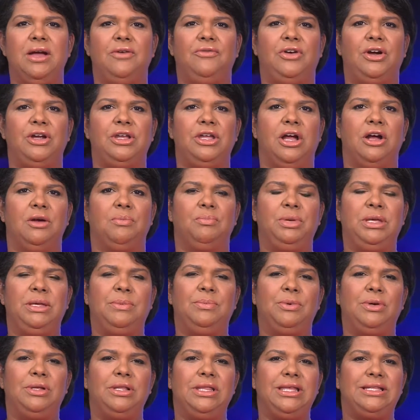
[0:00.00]
of our young
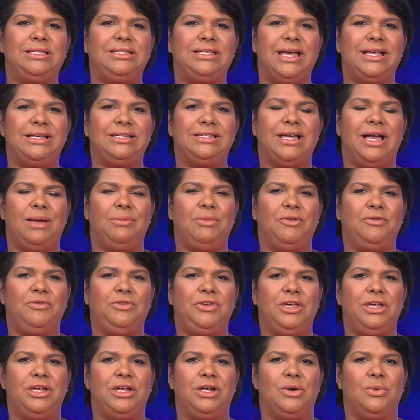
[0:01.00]
people, it's that time of
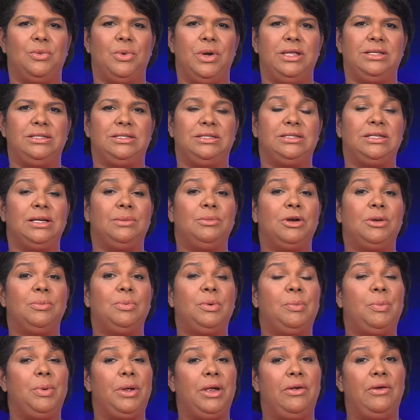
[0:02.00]
year when some are
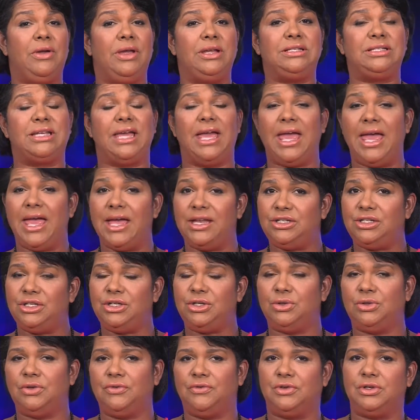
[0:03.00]
preparing to head to
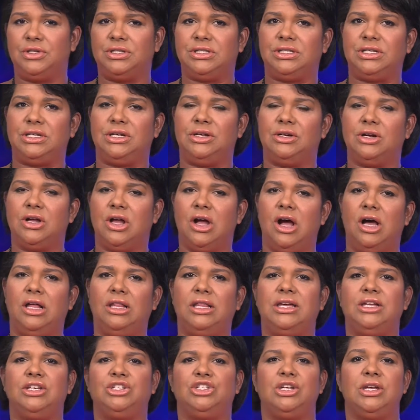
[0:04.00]
university or
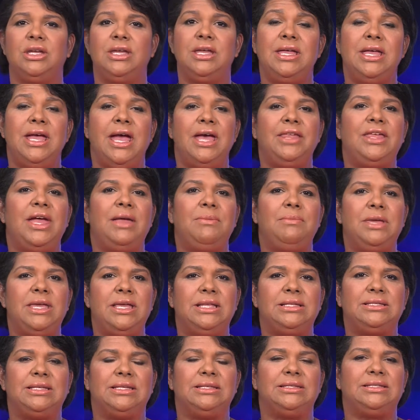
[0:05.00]
college, and that
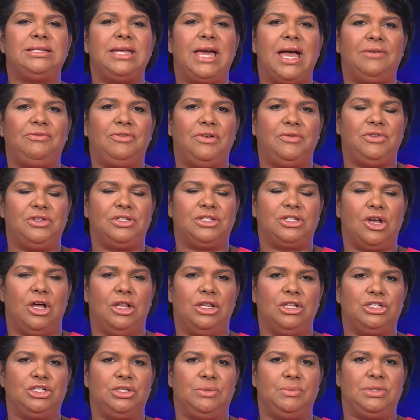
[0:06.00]
means staff of the
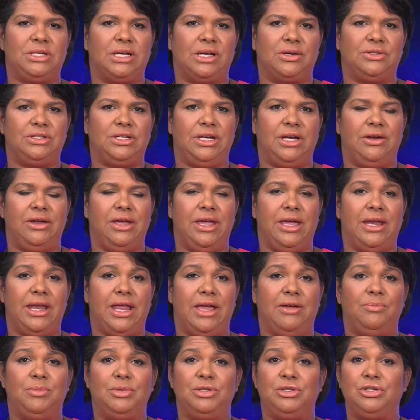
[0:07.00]
Scholarship Secretariat
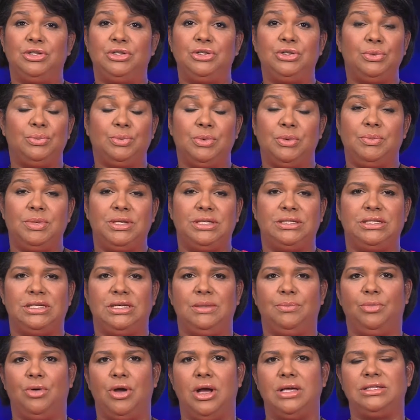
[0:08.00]
have been super
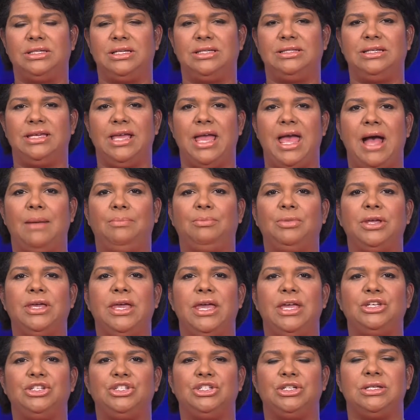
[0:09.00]
busy processing
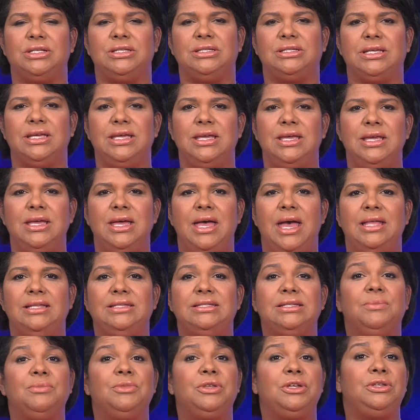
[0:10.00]
applications. And
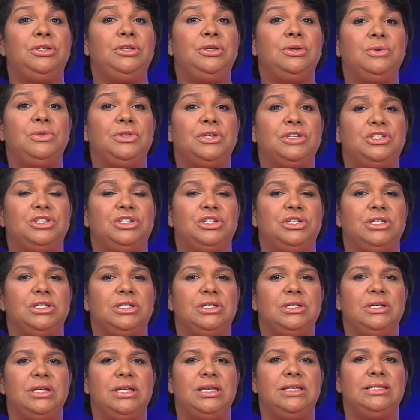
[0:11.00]
something new this
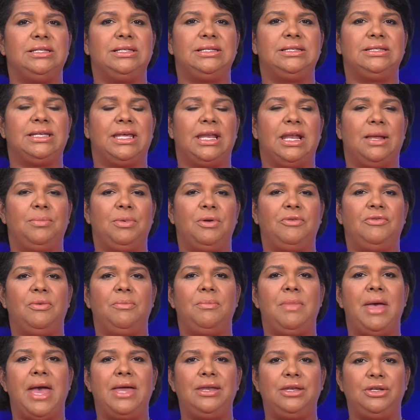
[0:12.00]
year is the setup of a
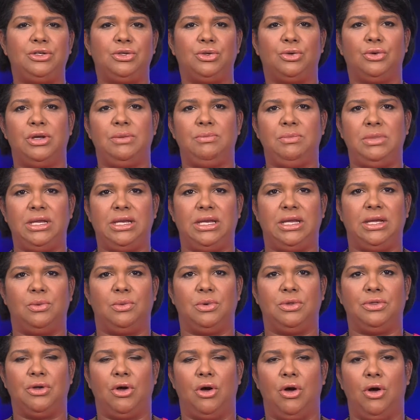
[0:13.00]
mandatory meeting
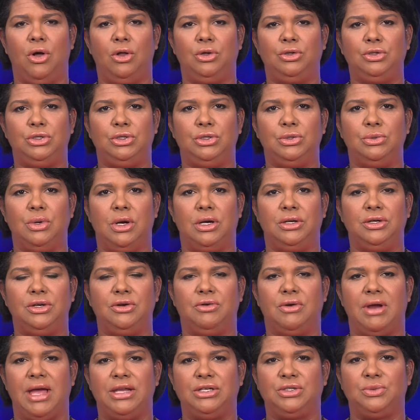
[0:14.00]
with all new
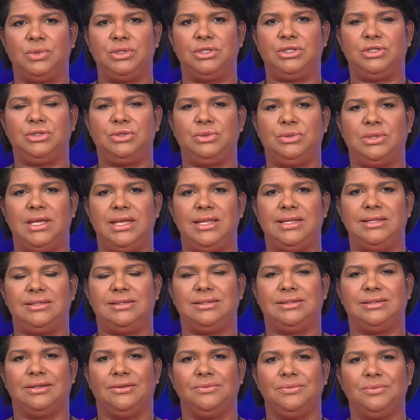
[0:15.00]
undergraduate
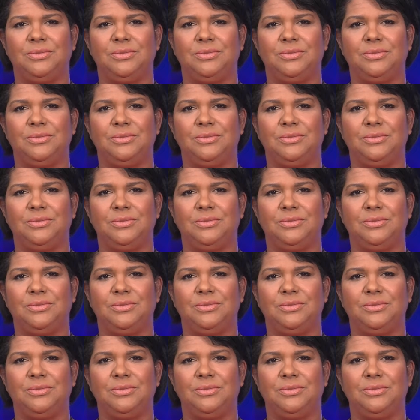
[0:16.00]
students.